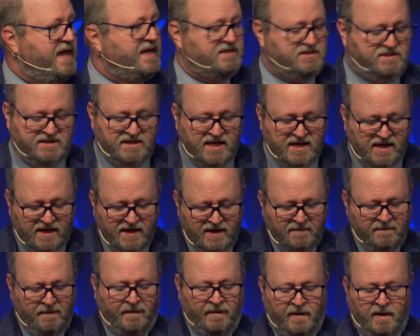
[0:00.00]

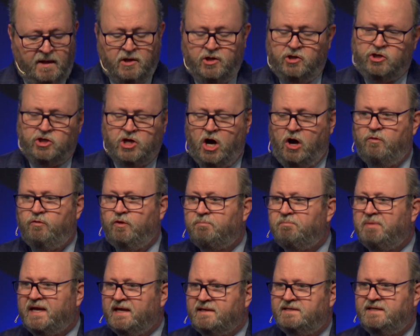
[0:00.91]
PhD. Y'all will
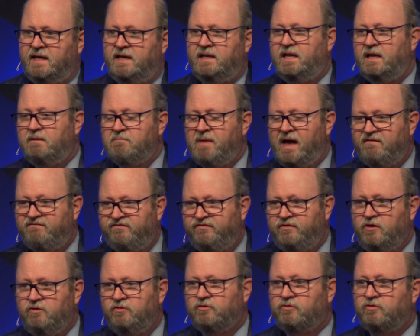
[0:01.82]
be attending my
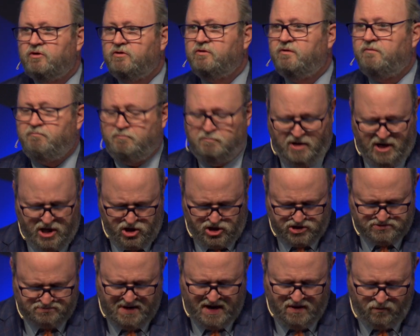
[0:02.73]
funeral
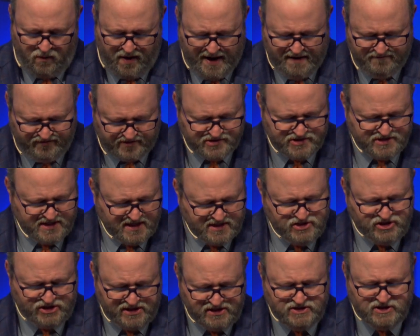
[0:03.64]
because my wife has said
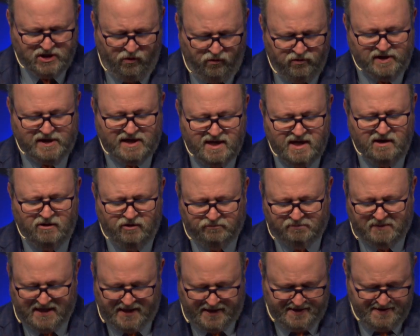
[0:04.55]
she's going to kill
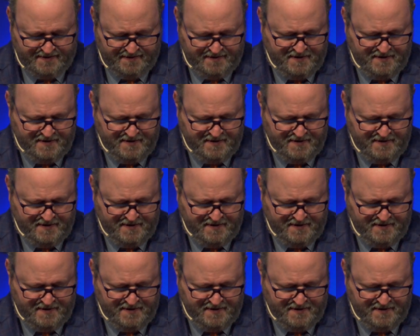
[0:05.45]
me.